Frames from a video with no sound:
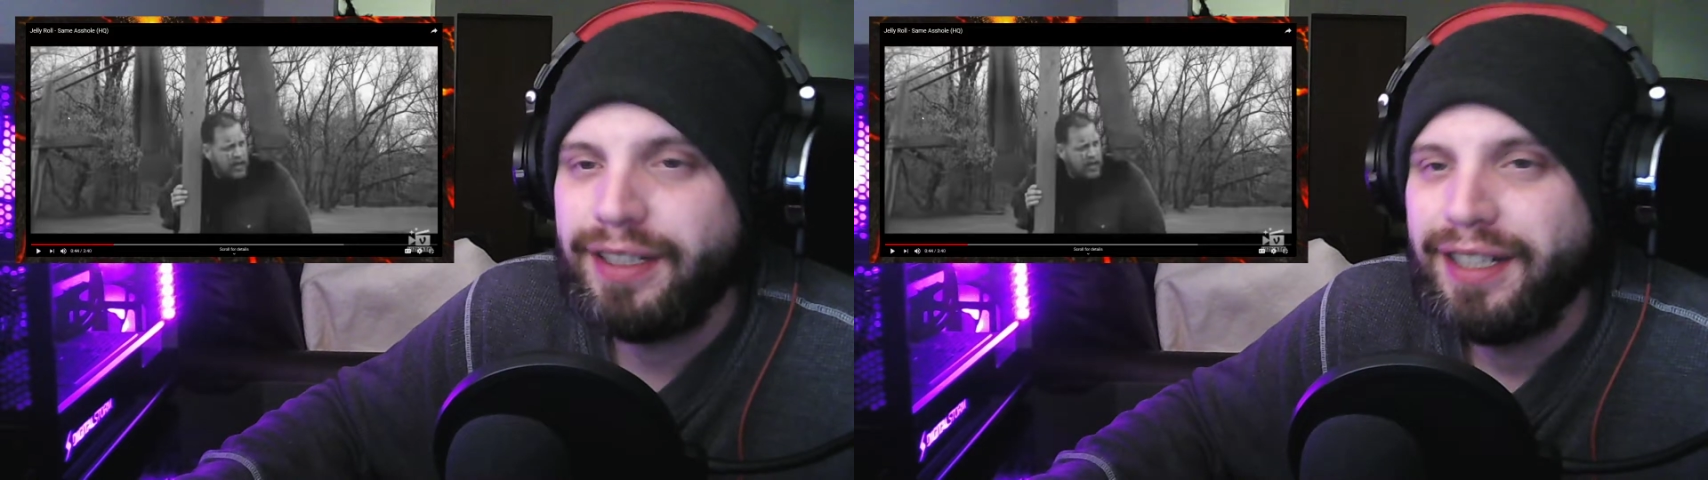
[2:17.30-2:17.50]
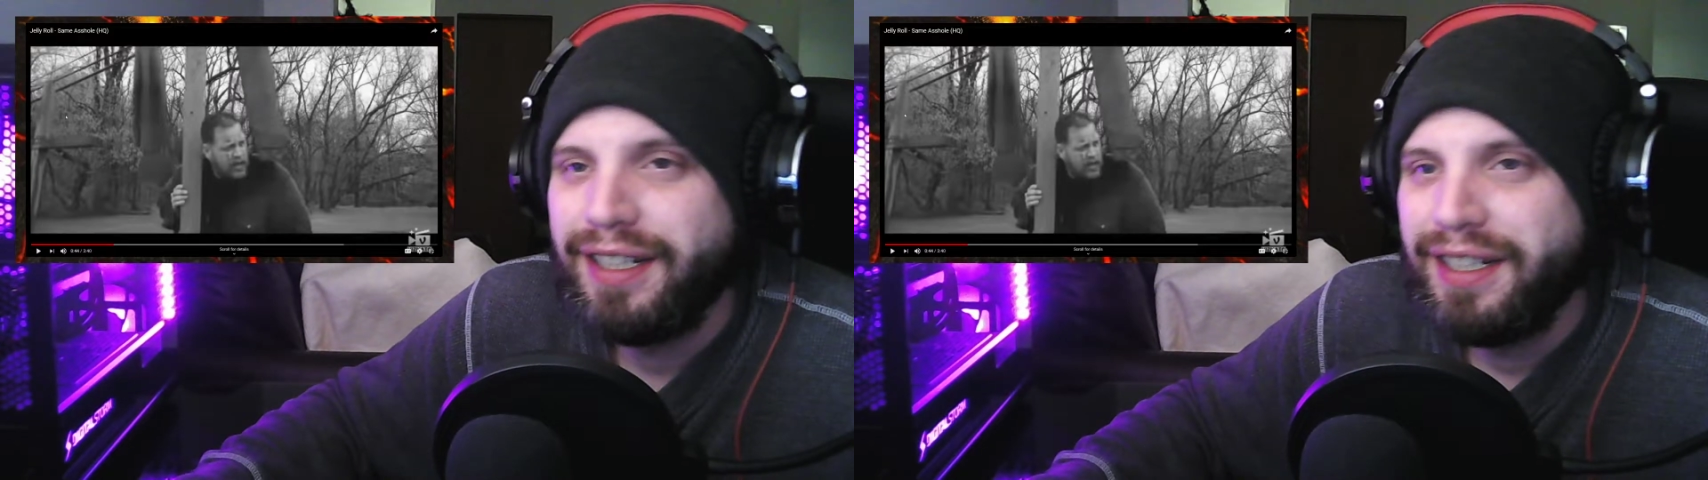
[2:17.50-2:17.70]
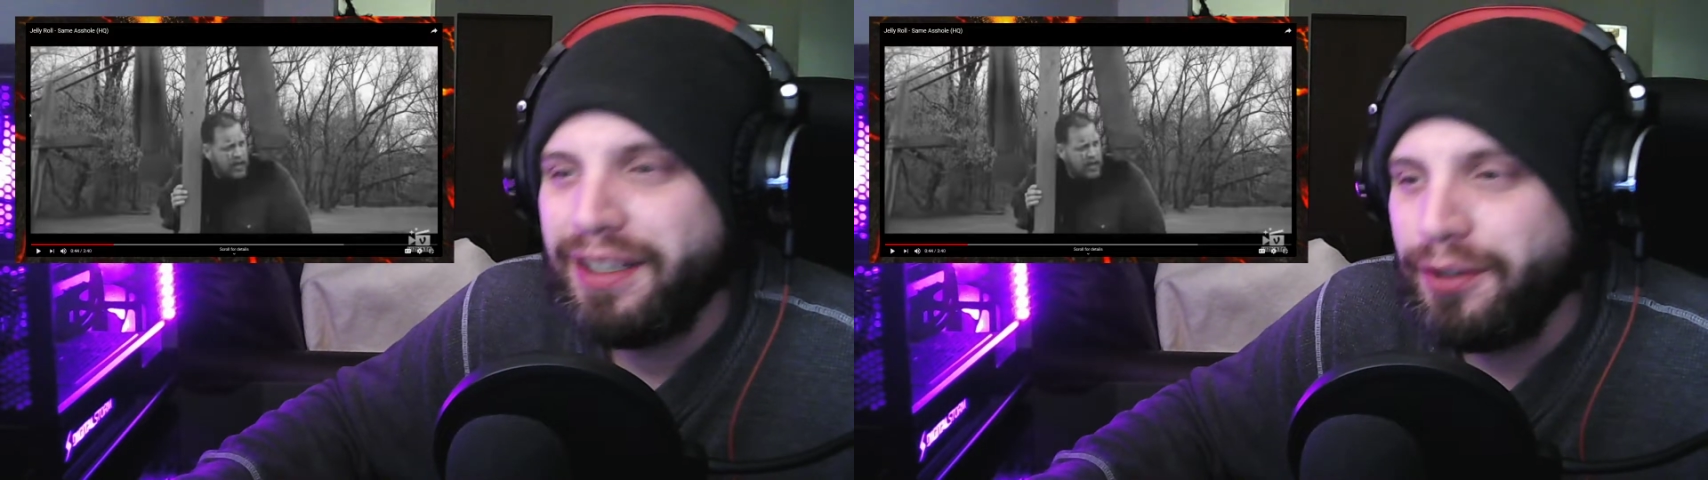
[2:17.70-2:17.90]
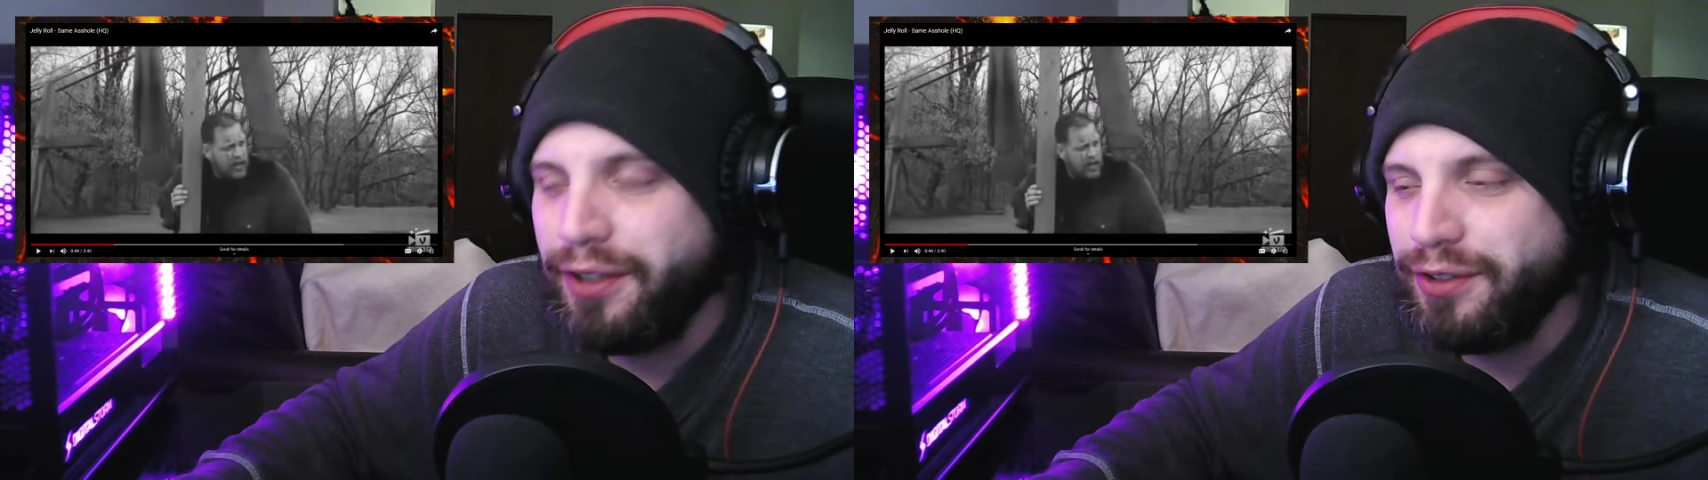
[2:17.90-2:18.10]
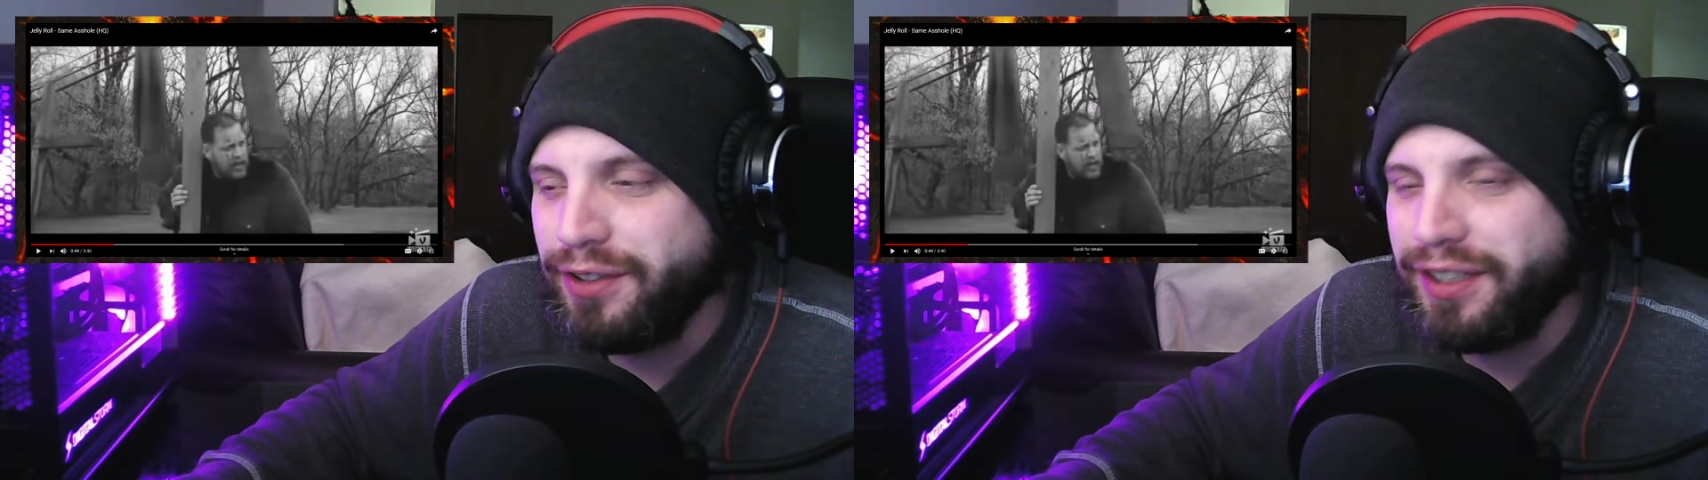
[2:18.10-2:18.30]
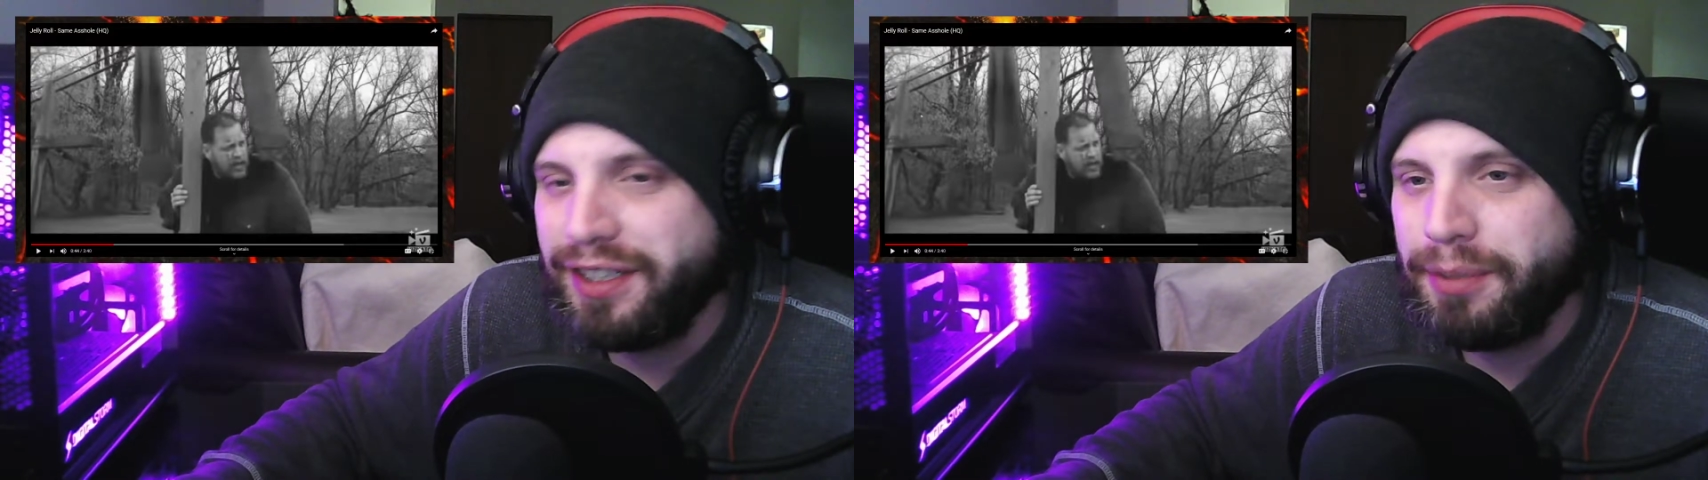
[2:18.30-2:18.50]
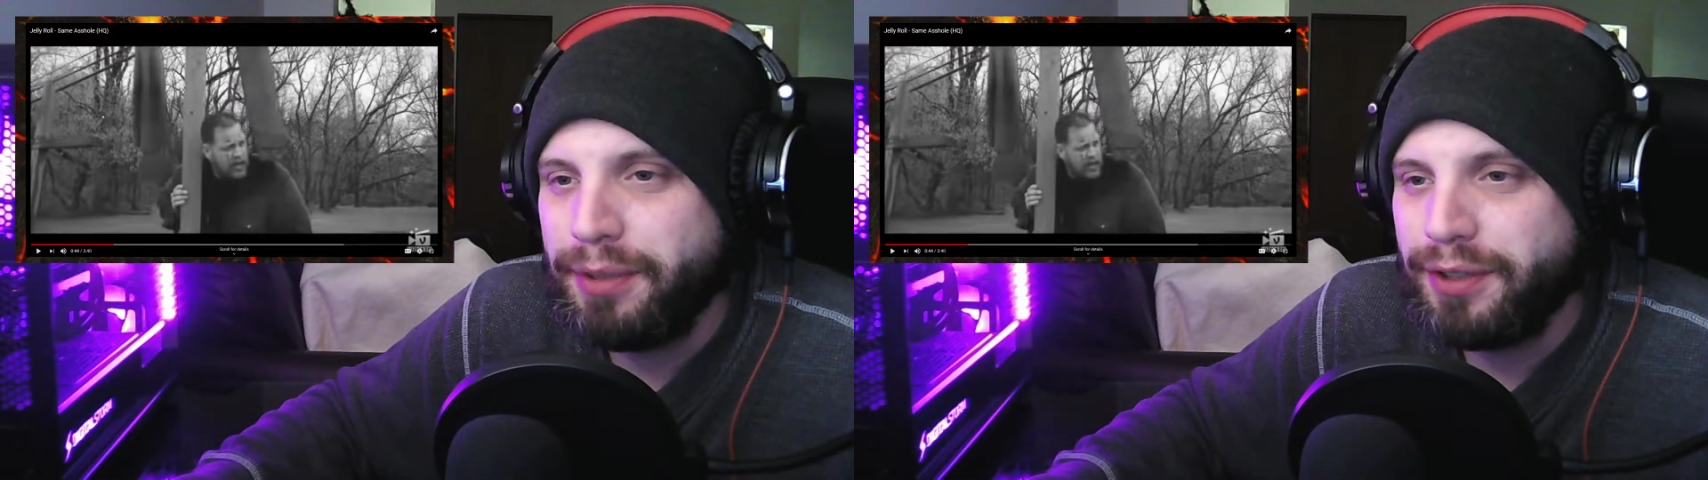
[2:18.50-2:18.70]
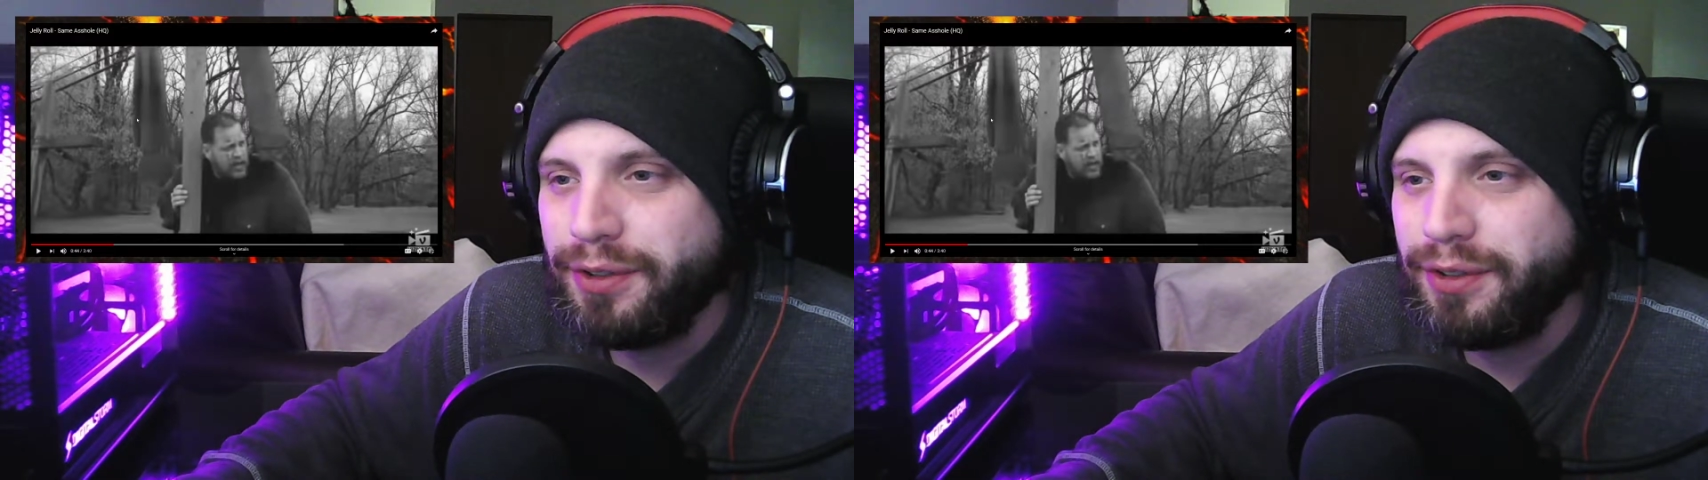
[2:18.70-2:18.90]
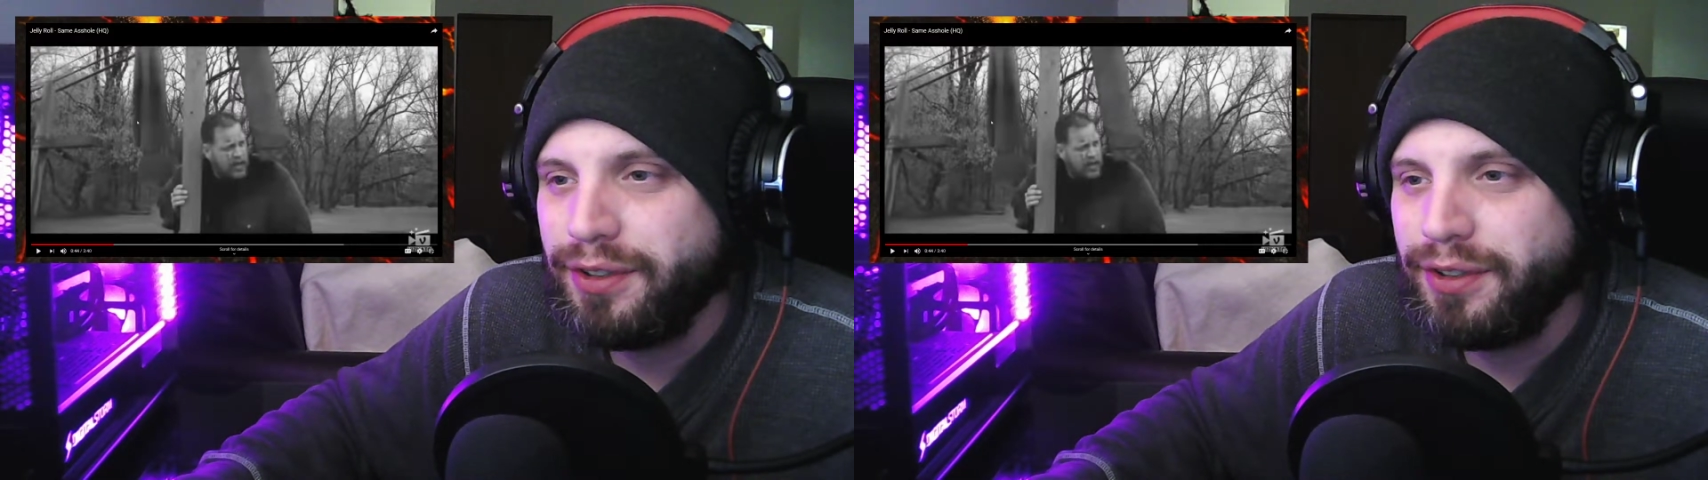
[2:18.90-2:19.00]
pixels,